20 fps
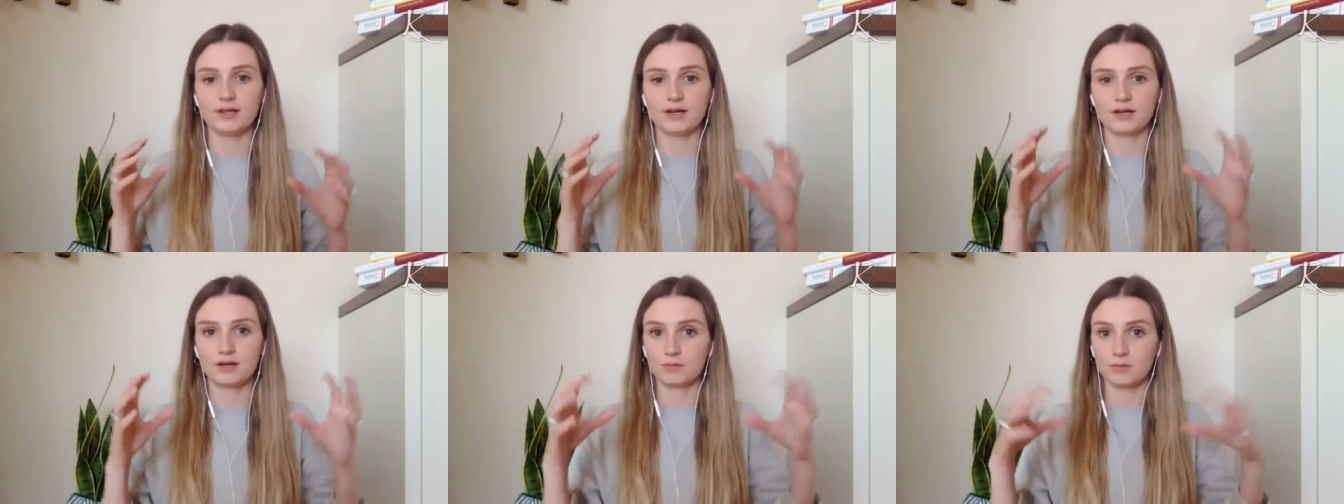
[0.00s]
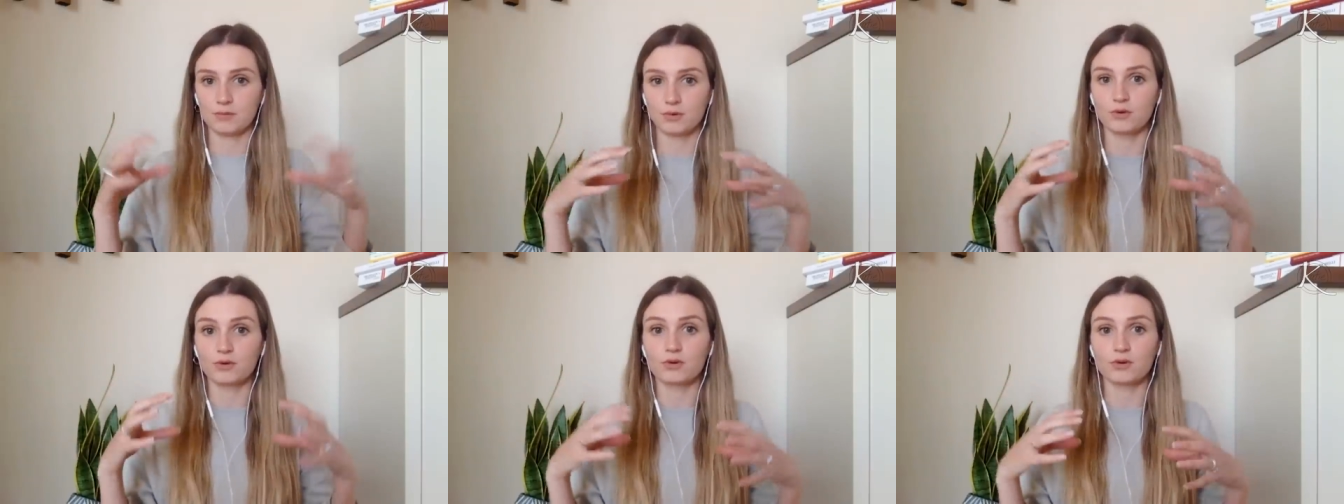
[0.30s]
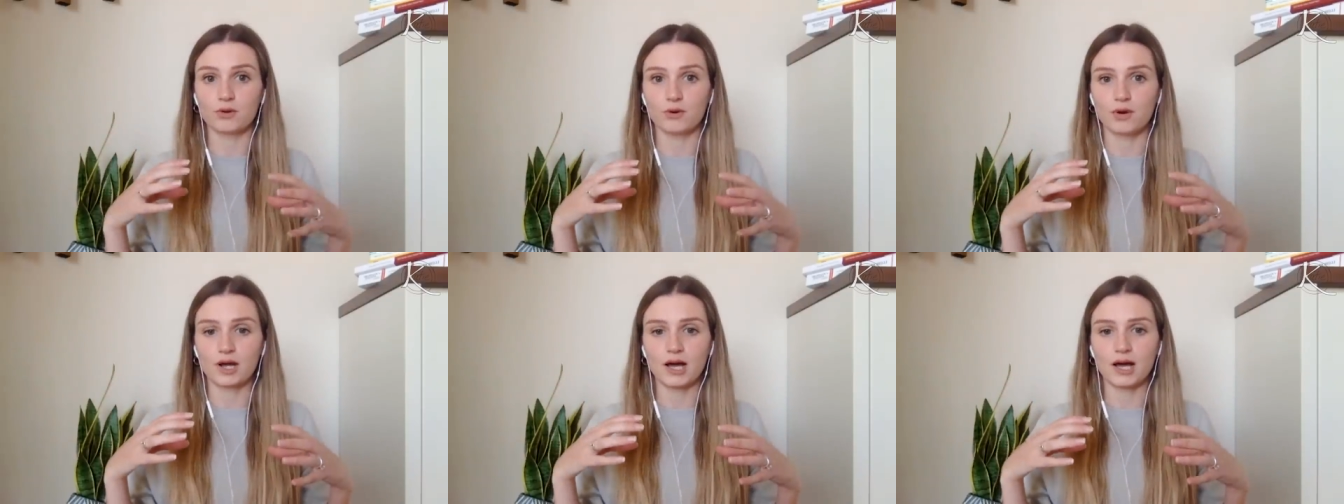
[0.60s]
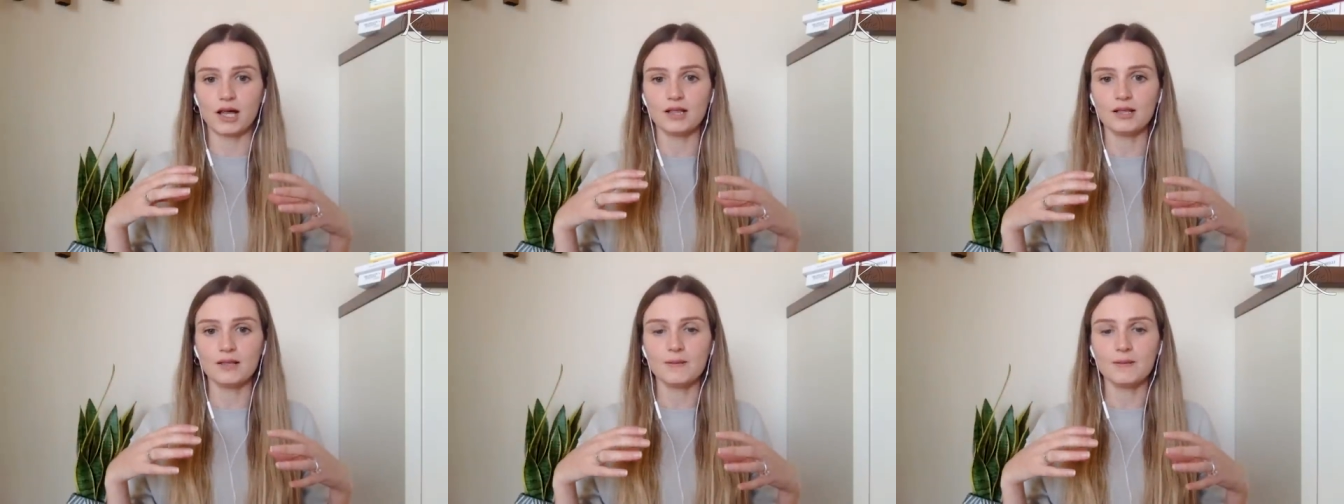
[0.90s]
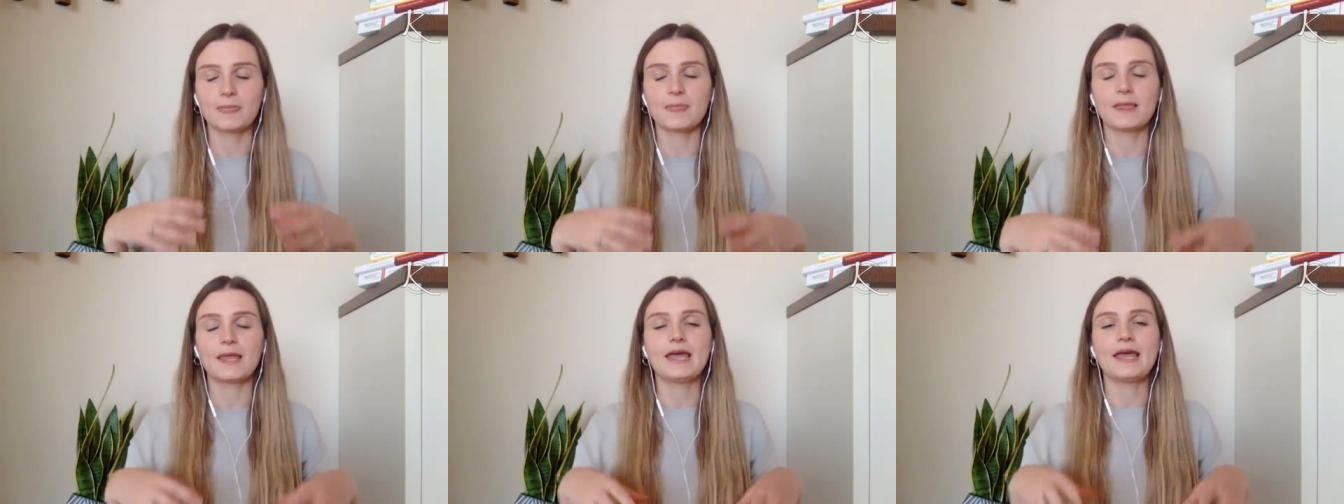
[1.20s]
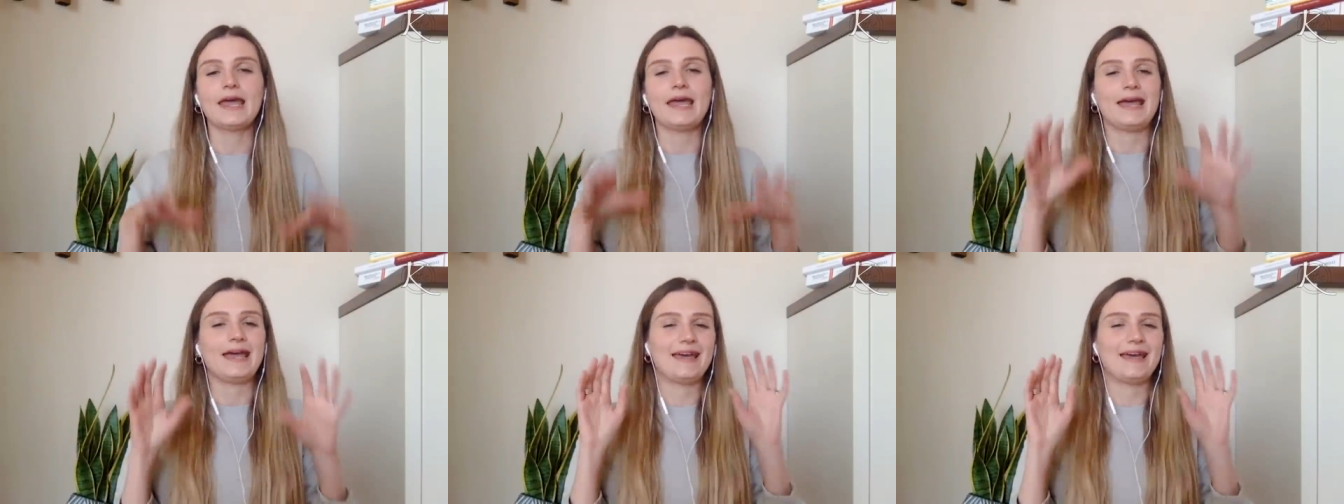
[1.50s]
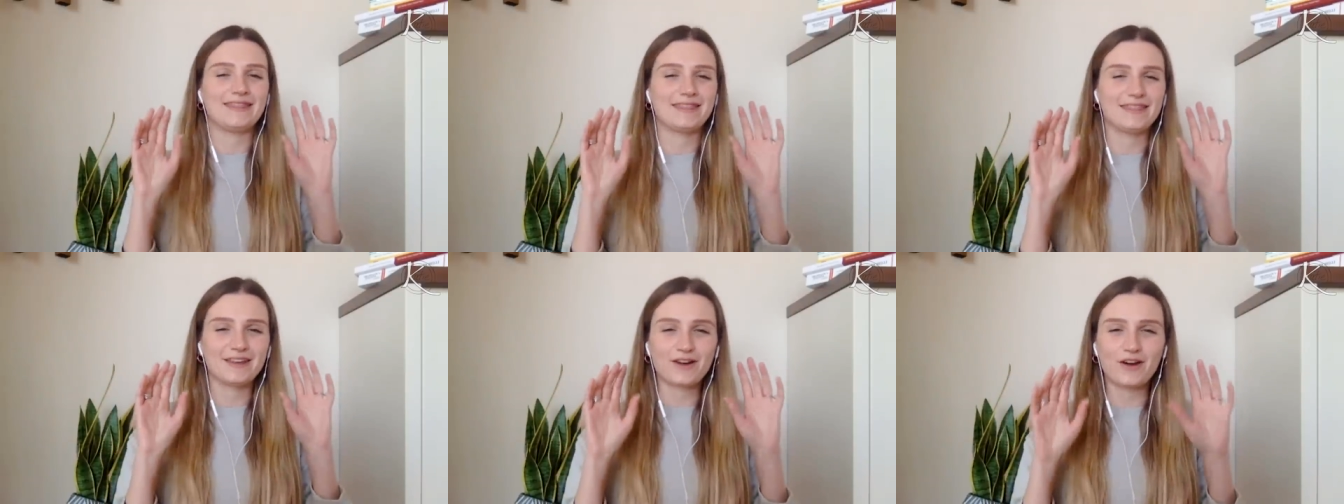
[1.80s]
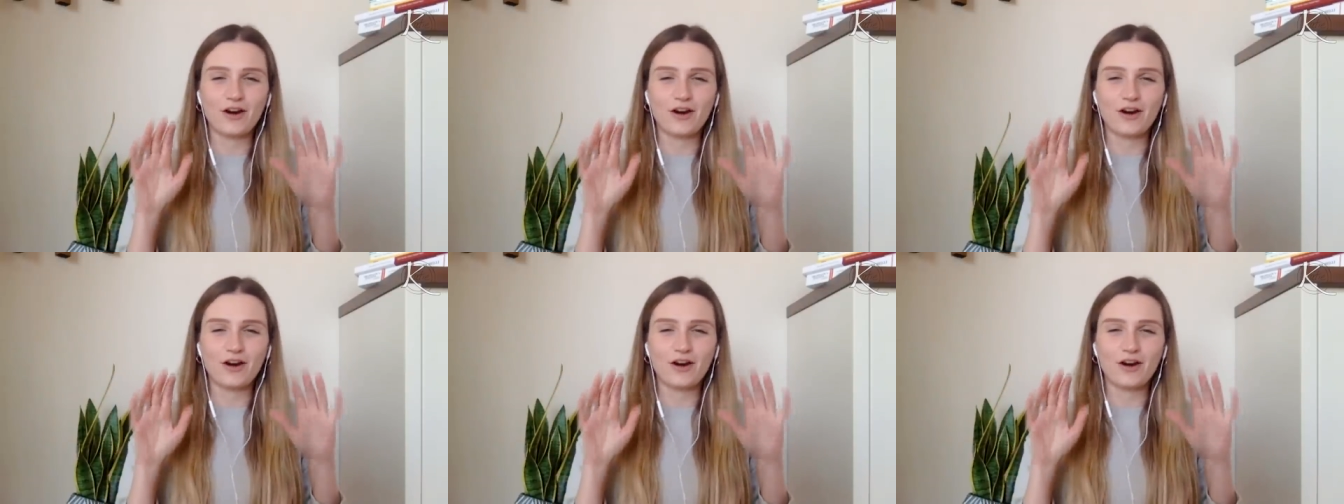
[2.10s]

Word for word: They are more local. And the